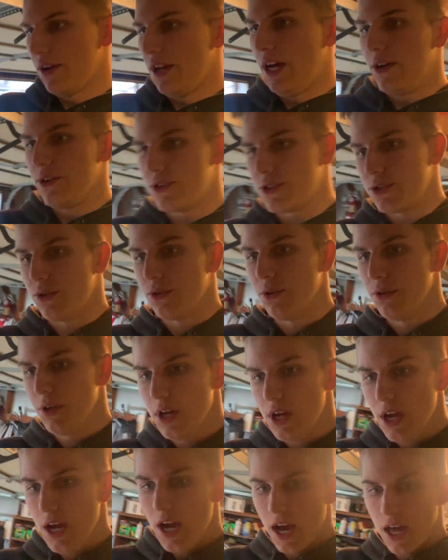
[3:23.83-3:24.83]
now, so
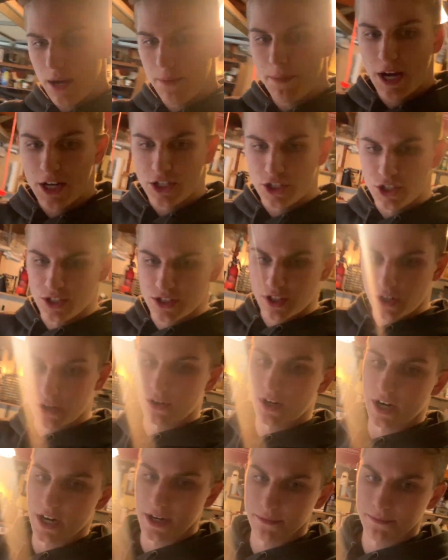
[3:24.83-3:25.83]
I'd imagine it's all
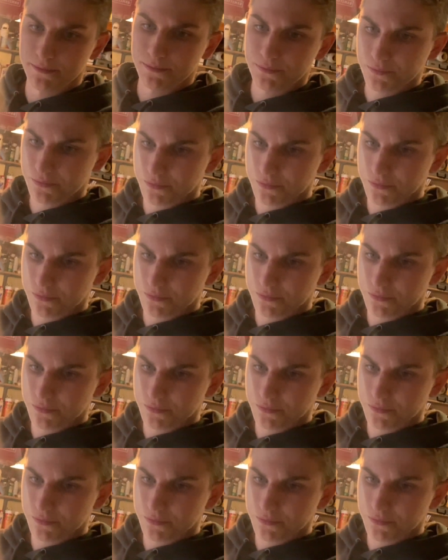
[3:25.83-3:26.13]
right.